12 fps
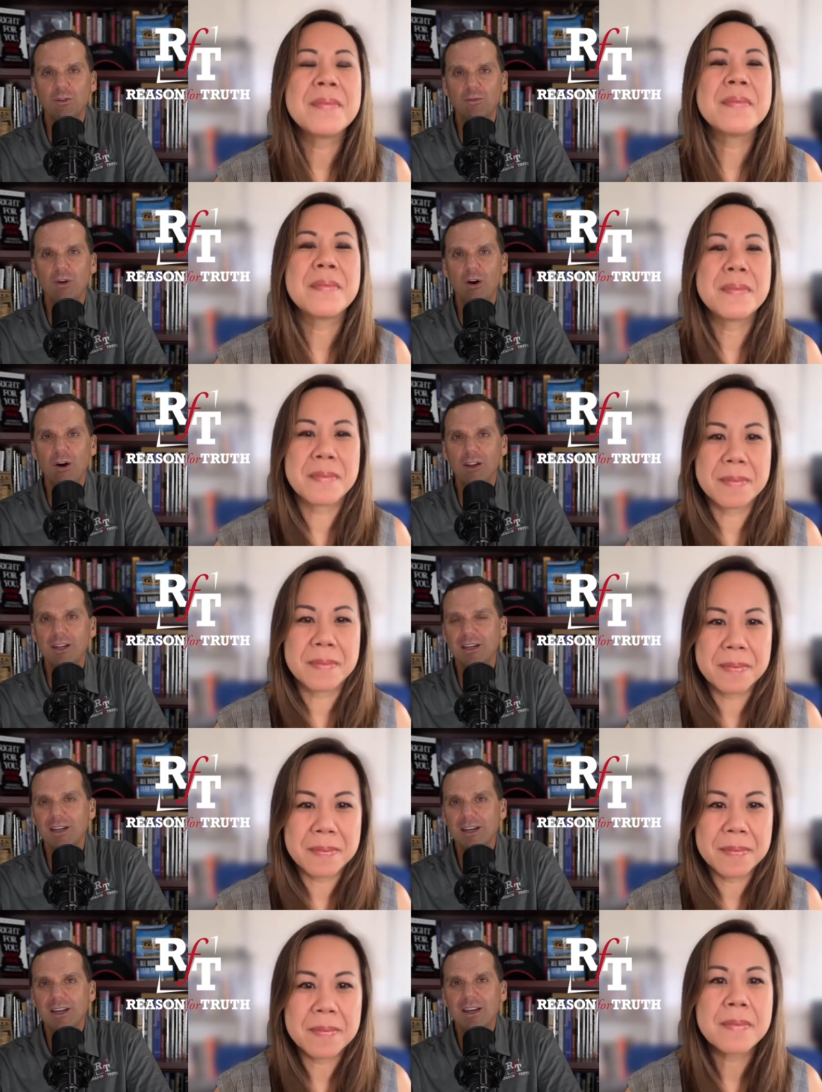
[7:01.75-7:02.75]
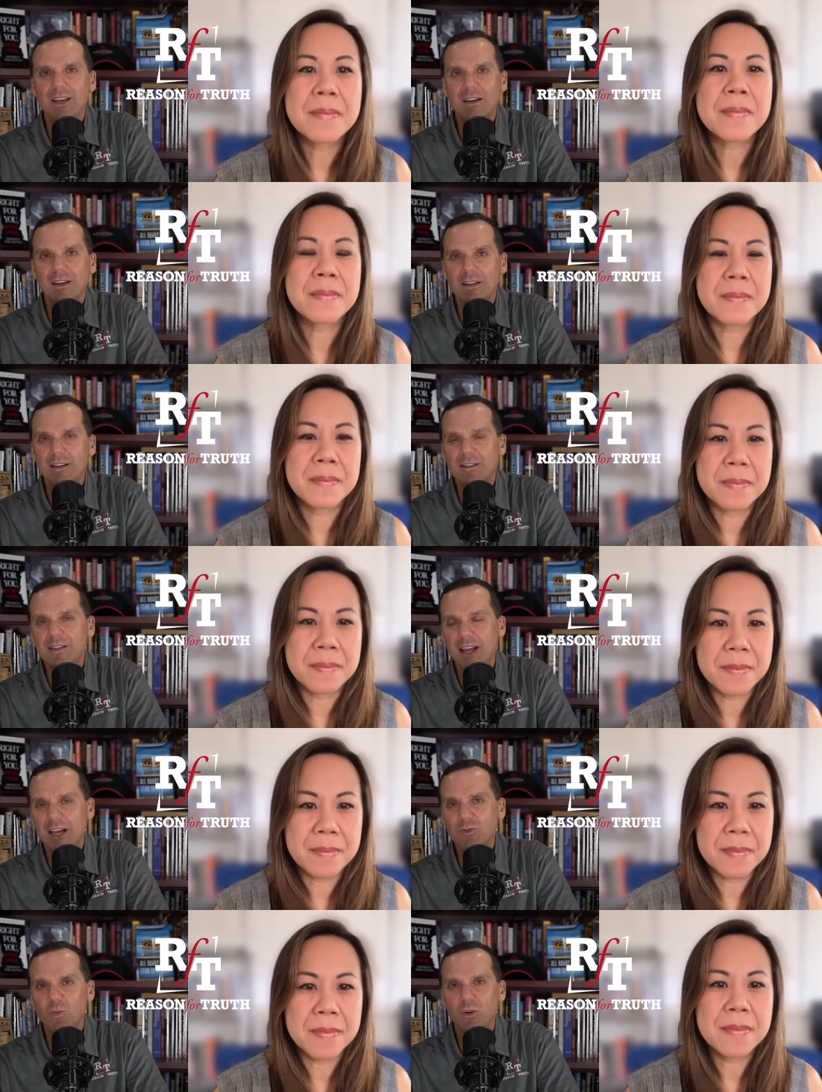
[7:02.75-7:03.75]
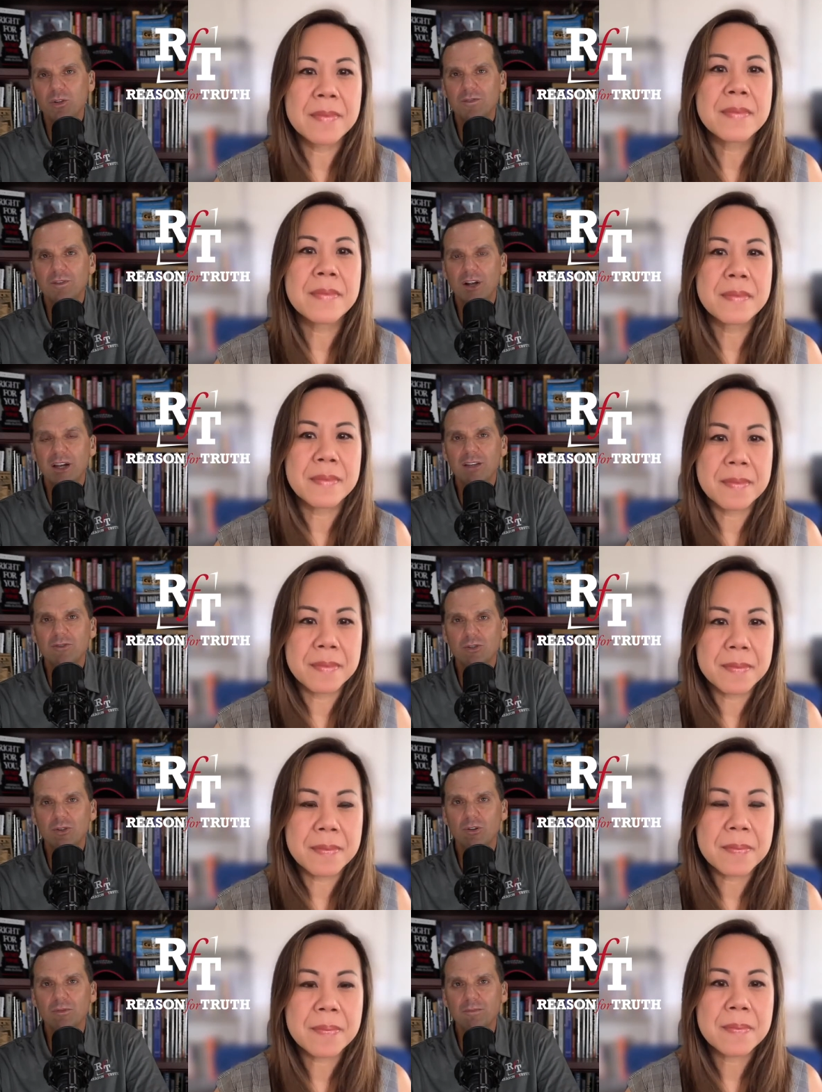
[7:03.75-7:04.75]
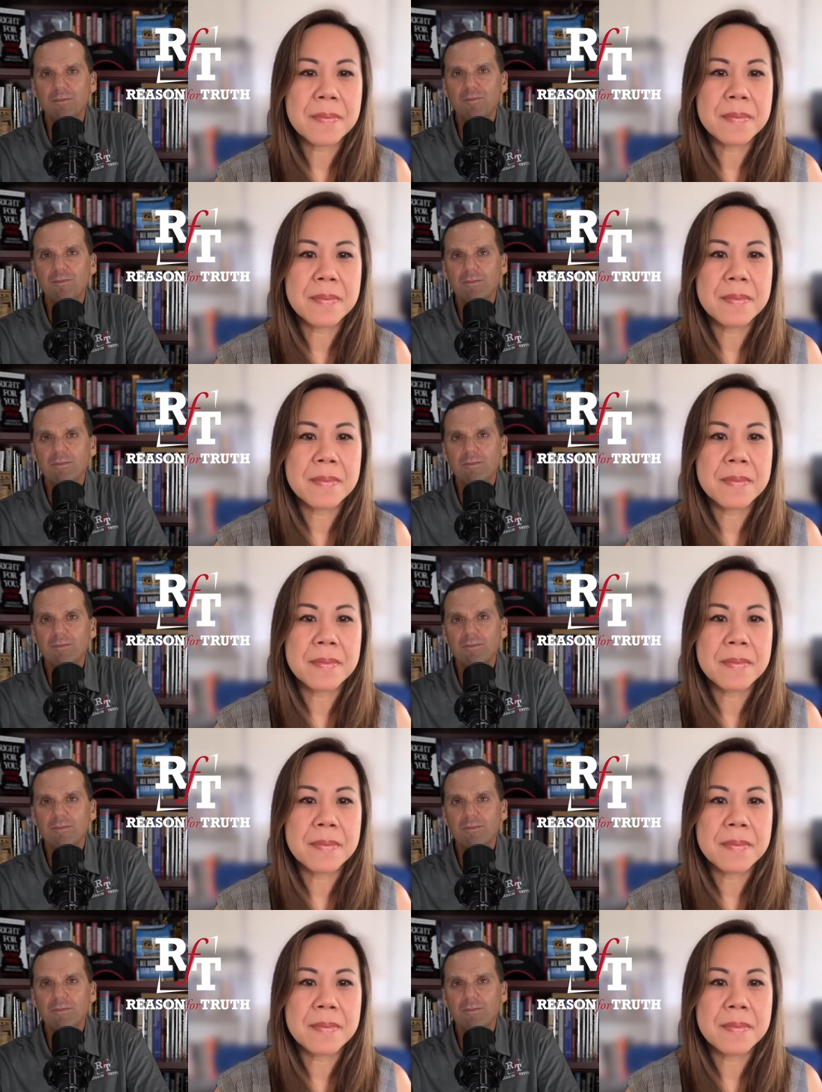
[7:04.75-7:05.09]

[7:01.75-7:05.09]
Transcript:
Speaker 1: fall. And uh, today's world's very uncertain.